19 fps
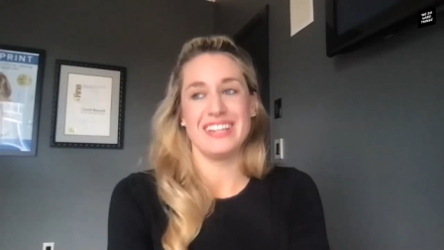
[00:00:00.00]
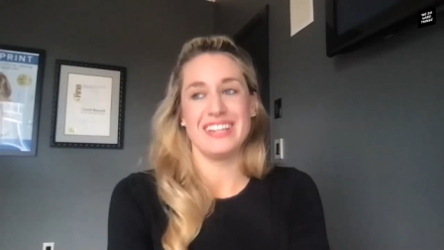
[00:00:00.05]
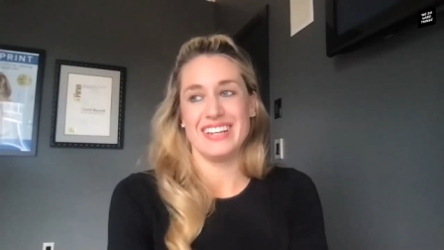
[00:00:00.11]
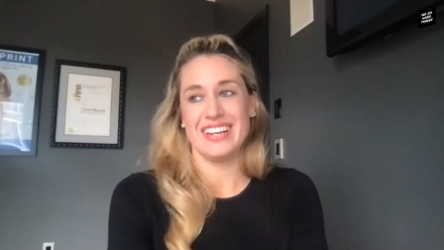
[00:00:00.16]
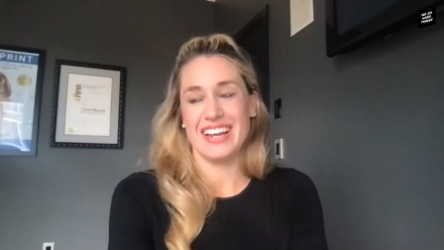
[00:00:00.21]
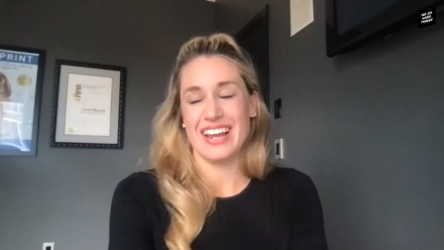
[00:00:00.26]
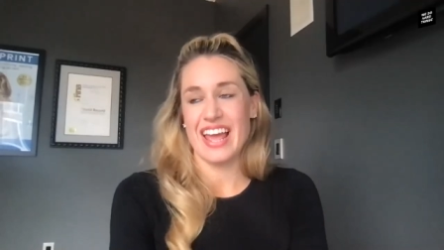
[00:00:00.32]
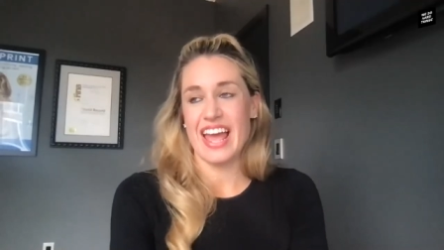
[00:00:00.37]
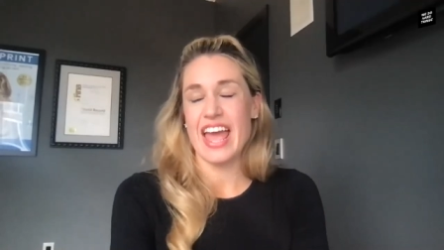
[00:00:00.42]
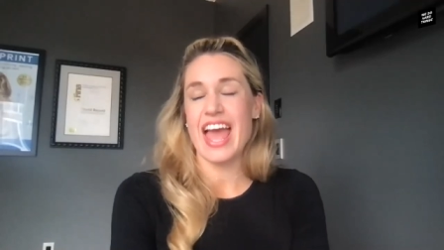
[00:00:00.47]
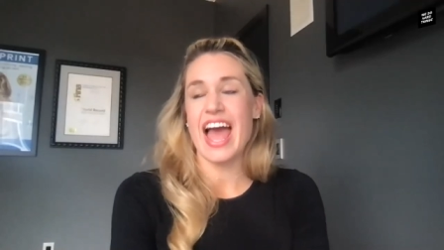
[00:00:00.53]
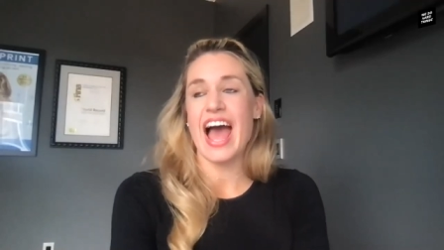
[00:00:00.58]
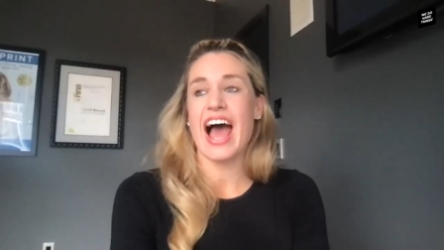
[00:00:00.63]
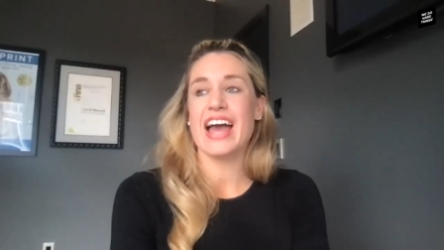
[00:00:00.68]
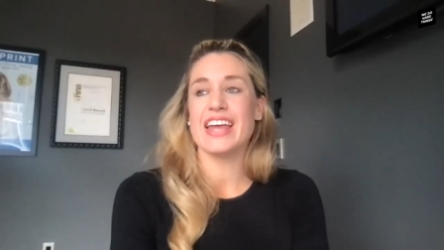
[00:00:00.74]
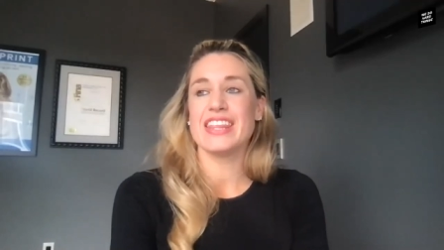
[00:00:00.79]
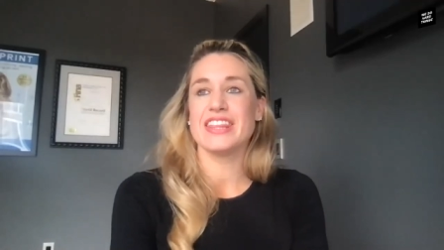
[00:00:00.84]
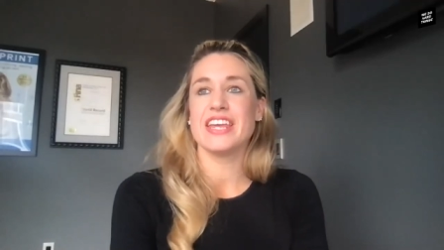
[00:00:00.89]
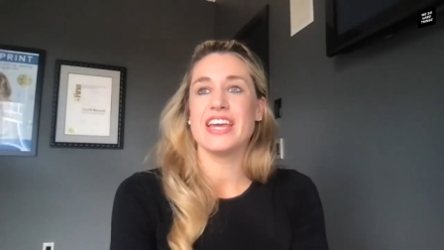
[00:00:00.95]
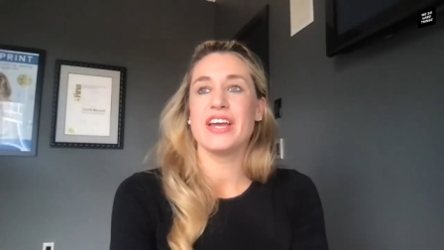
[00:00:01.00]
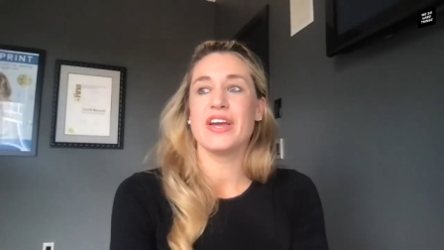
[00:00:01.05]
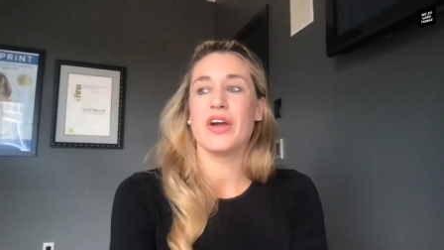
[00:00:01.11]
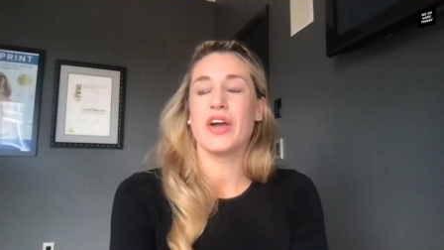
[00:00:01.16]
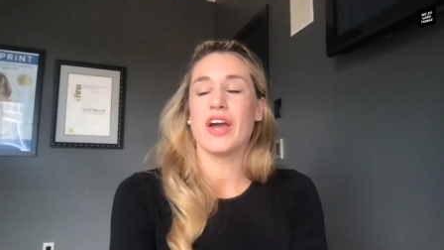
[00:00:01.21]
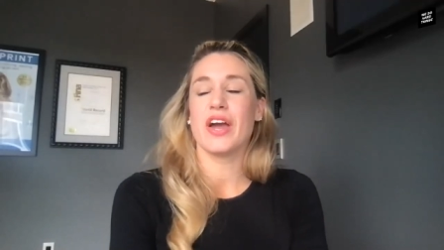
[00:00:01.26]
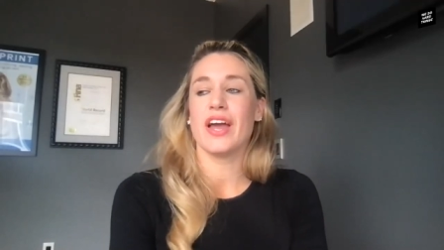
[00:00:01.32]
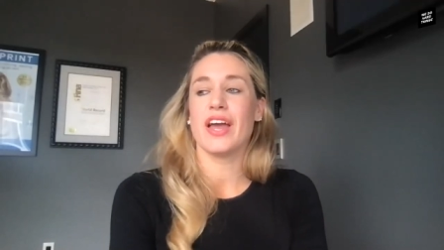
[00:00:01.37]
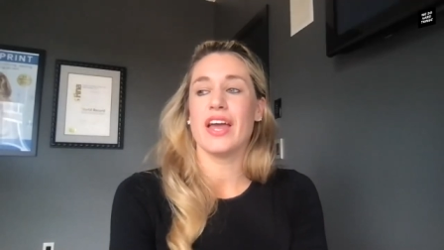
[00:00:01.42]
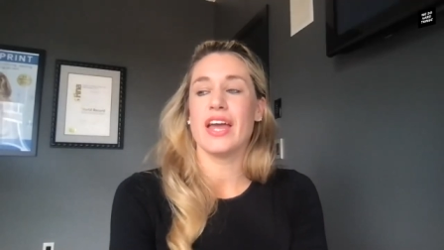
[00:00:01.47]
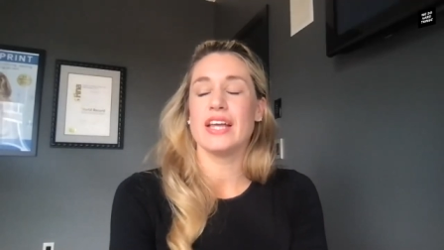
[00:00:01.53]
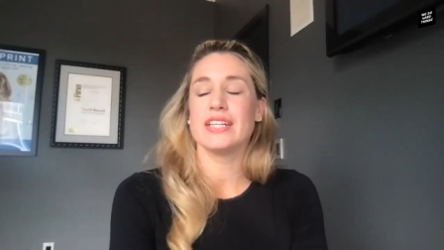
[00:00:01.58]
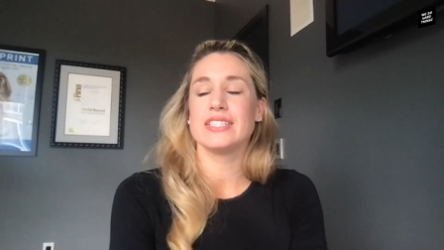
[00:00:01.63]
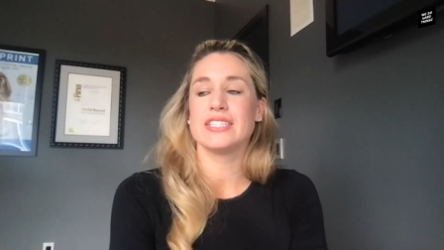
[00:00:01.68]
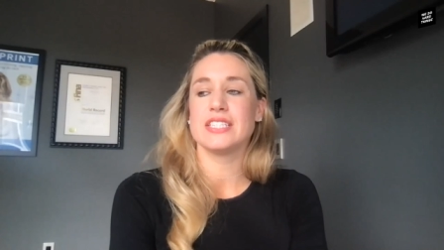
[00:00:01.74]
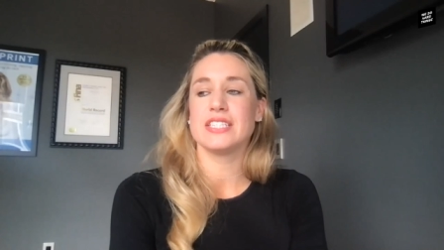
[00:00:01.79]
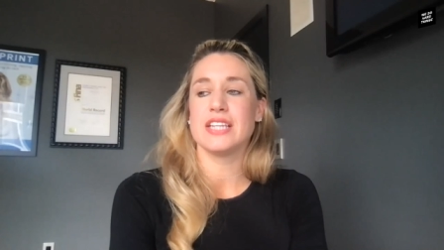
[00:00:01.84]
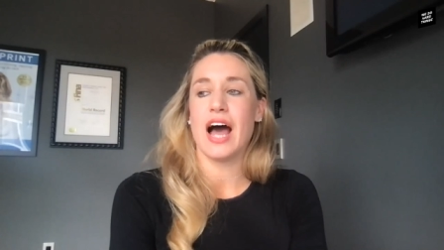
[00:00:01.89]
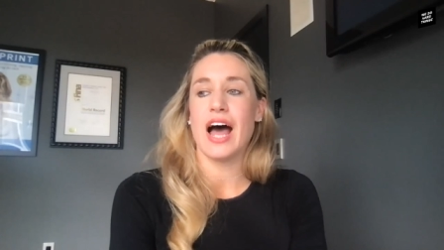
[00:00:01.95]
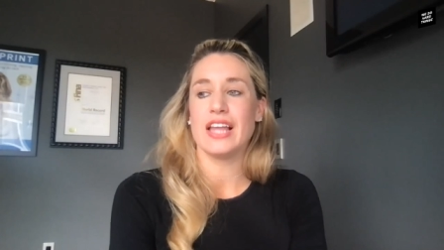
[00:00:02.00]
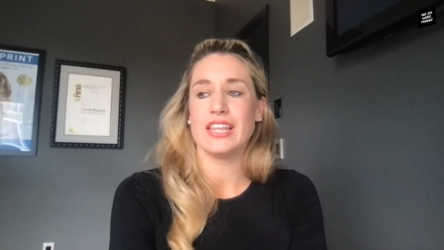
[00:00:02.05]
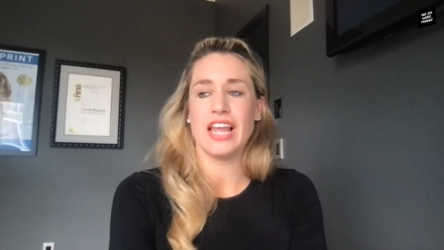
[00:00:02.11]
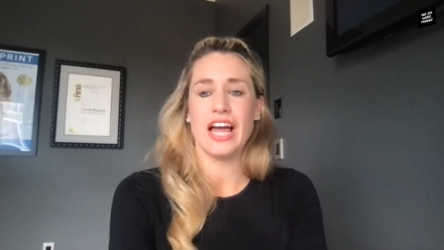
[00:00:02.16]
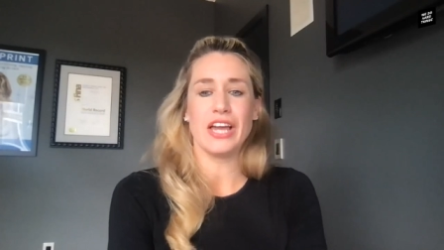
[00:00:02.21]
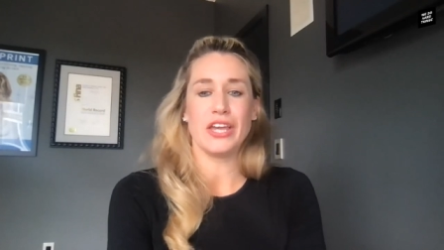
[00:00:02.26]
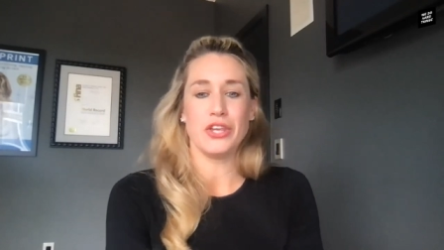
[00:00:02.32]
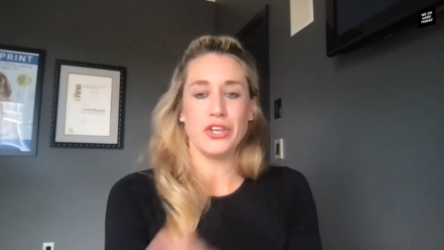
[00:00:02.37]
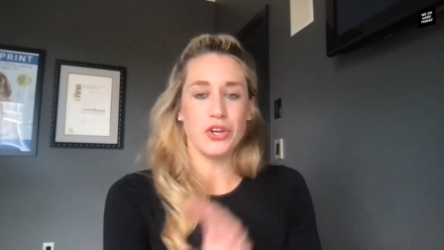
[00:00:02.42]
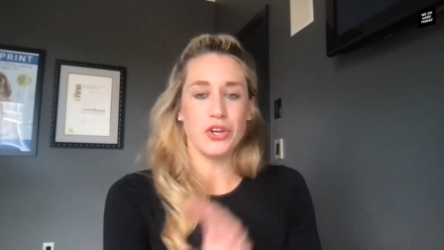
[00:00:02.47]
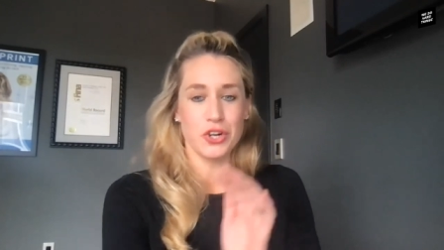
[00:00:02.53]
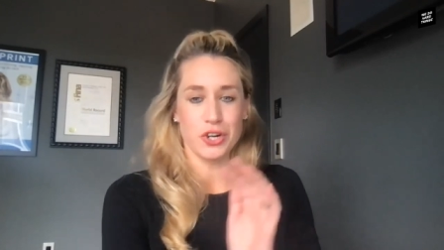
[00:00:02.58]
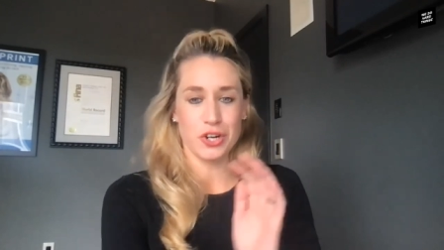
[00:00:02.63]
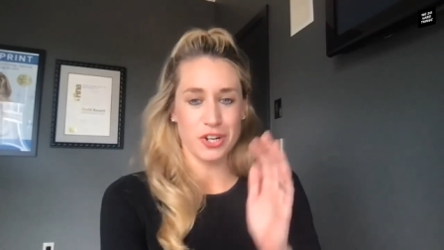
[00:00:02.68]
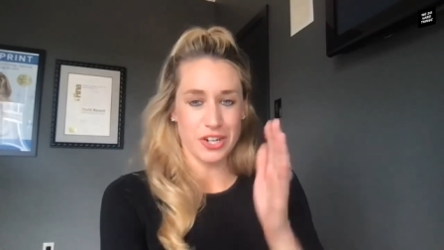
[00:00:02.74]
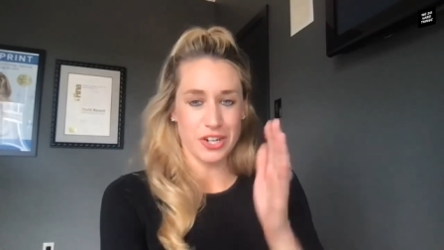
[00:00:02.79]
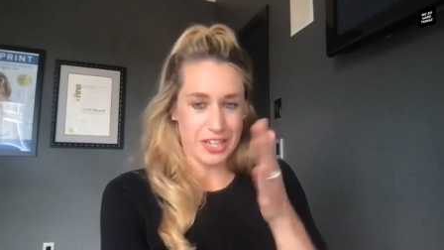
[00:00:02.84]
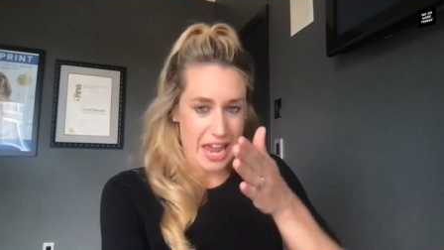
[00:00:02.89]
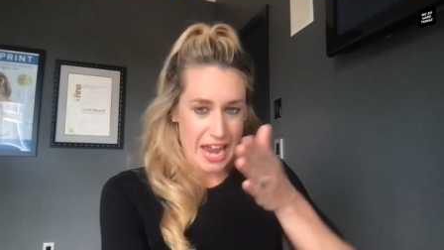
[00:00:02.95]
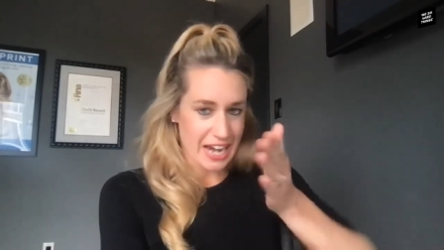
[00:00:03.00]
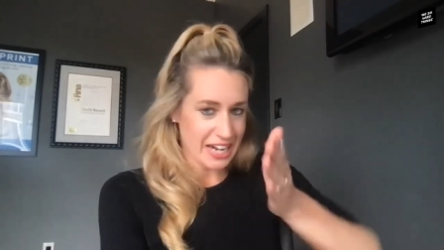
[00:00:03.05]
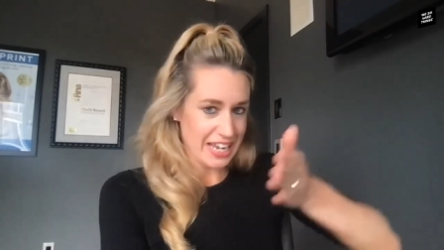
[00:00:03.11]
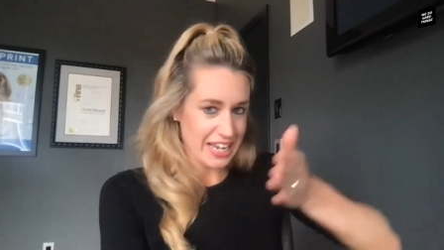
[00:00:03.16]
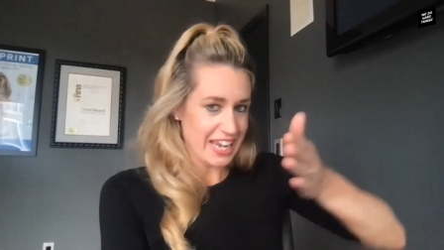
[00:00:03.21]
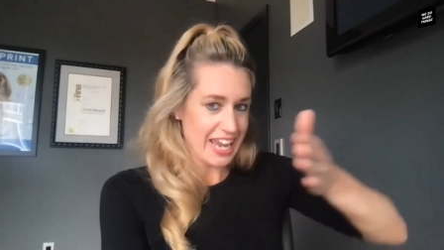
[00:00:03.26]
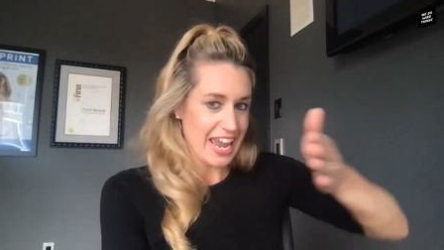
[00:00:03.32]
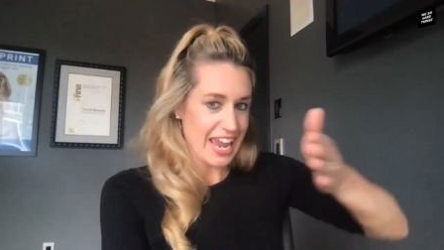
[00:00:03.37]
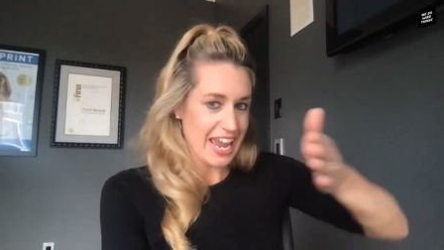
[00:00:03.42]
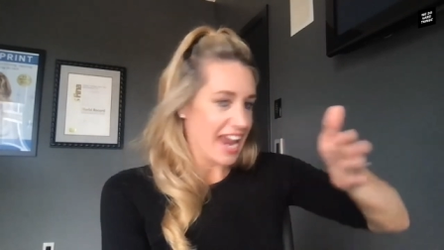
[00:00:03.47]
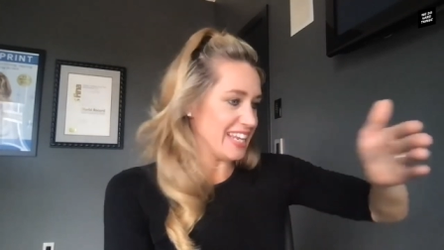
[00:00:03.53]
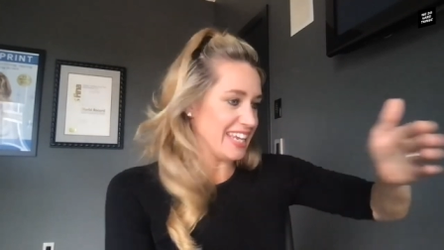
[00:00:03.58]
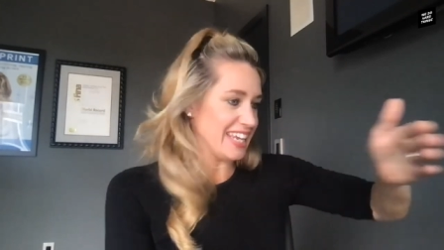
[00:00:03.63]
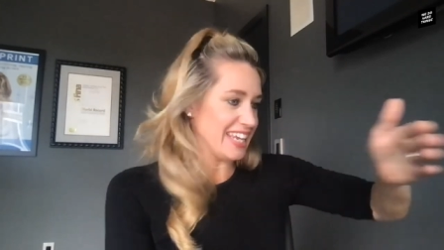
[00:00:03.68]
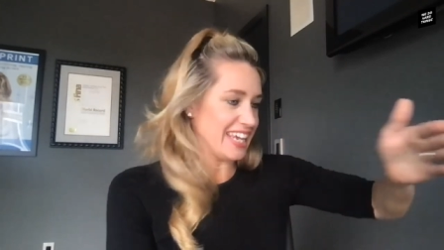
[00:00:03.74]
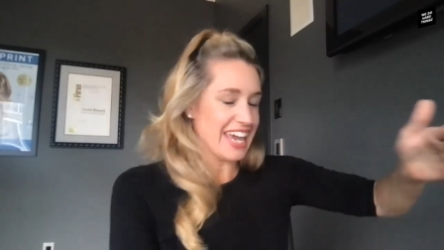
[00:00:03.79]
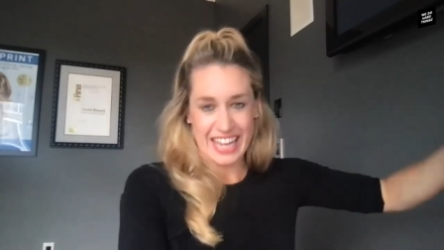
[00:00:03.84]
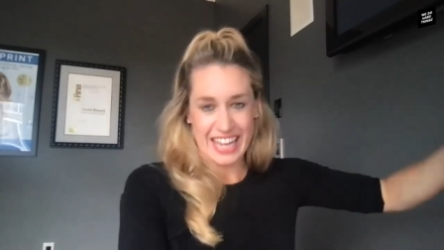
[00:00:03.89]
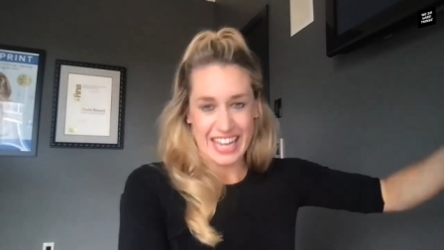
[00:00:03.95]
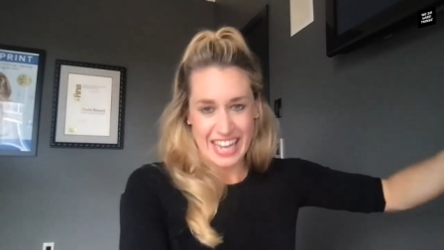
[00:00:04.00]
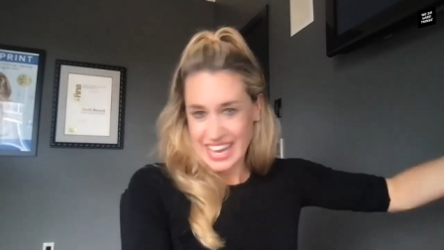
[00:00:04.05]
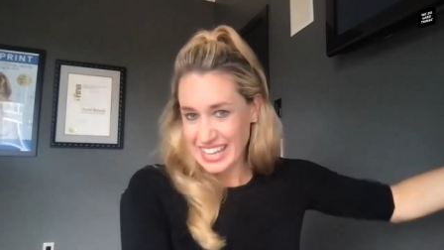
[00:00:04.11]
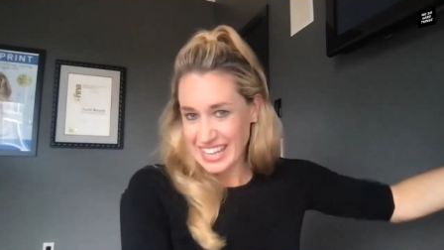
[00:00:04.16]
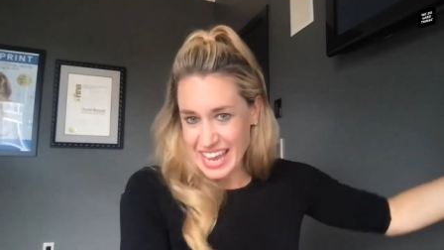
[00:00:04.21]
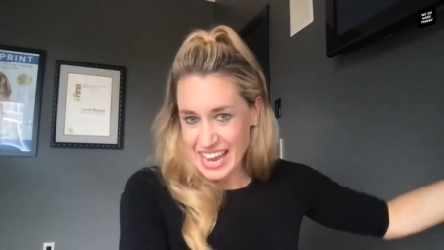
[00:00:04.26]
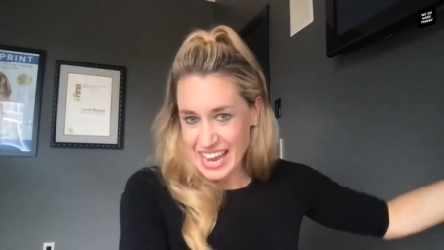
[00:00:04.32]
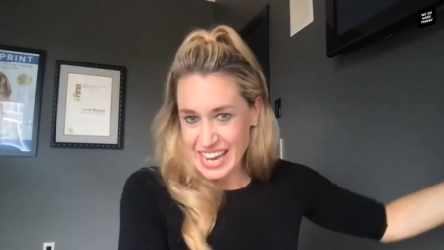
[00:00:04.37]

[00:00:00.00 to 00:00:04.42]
mean I think it's not like you're gaining, gaining, gaining, gaining,